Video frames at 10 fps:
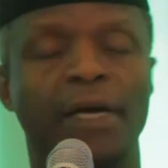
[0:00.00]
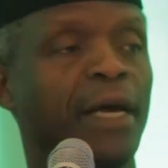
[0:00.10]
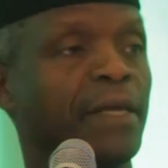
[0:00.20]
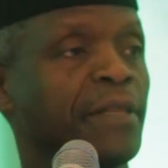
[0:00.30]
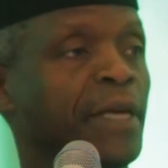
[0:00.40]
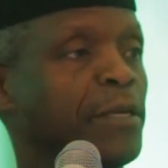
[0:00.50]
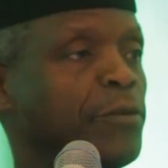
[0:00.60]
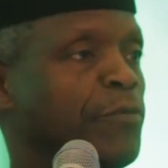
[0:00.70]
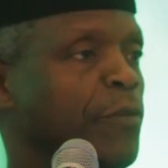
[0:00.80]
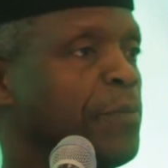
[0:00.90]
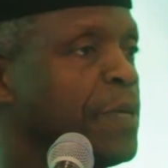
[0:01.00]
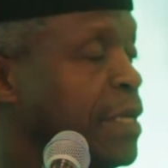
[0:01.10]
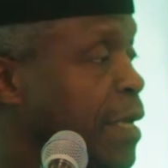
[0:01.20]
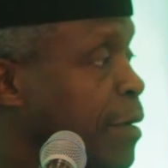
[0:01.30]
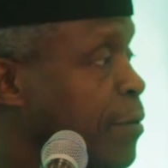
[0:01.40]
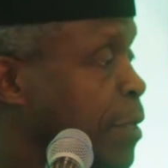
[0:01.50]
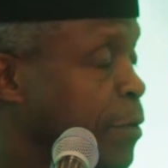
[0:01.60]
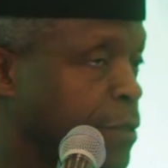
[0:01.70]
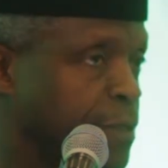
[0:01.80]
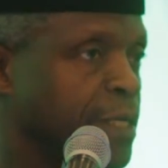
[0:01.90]
I thank you for being here with
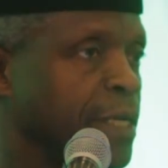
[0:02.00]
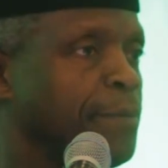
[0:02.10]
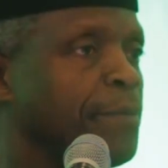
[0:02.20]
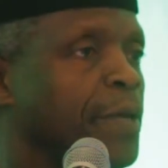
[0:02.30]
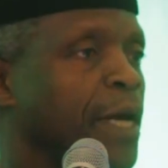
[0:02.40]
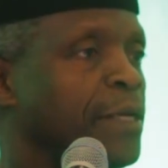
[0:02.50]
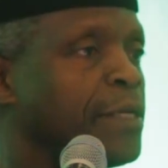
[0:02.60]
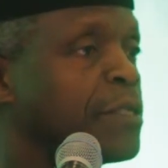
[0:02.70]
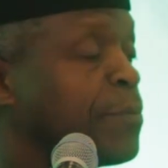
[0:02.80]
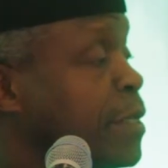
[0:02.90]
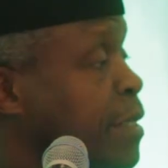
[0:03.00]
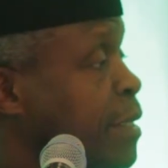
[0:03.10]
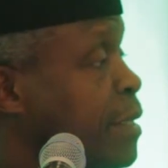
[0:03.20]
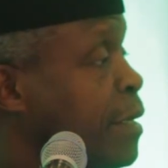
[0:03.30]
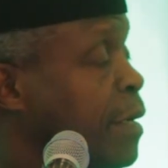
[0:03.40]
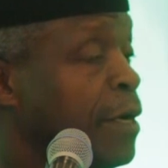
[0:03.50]
us today, and especially